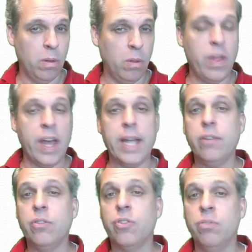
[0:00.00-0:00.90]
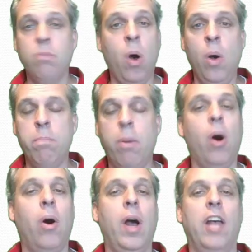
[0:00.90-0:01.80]
that a small
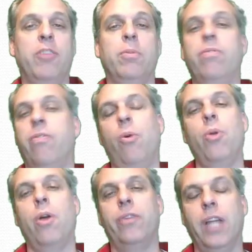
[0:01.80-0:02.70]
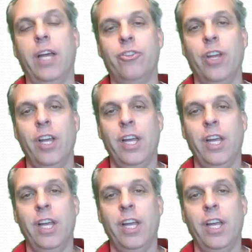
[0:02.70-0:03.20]
ball has been thrown off a ledge